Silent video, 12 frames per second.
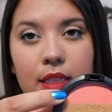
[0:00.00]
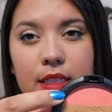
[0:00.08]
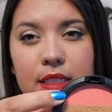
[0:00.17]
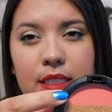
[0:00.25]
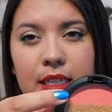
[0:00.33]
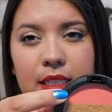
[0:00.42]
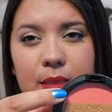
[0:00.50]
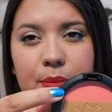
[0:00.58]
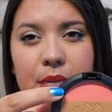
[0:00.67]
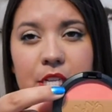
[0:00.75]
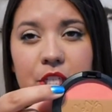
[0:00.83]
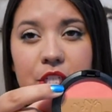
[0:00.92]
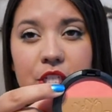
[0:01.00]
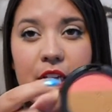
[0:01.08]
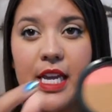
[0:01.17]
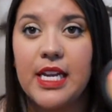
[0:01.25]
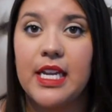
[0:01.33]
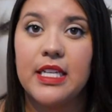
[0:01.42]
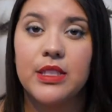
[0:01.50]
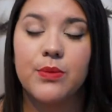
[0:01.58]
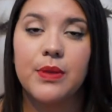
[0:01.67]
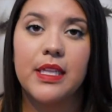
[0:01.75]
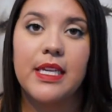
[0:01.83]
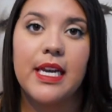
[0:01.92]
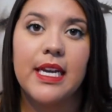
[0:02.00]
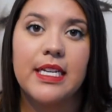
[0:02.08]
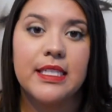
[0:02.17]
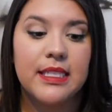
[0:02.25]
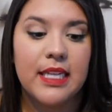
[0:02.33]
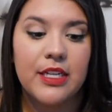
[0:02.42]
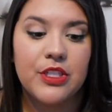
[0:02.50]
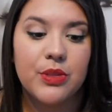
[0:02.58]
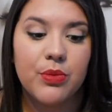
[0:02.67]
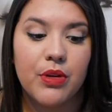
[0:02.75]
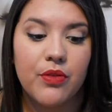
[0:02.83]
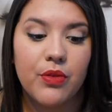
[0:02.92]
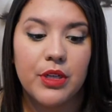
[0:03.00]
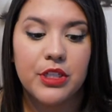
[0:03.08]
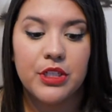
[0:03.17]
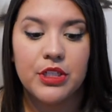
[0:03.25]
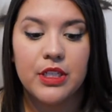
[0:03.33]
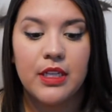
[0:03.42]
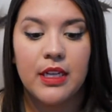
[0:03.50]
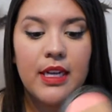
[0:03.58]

this nice peachy shade is really nice. I just would have wished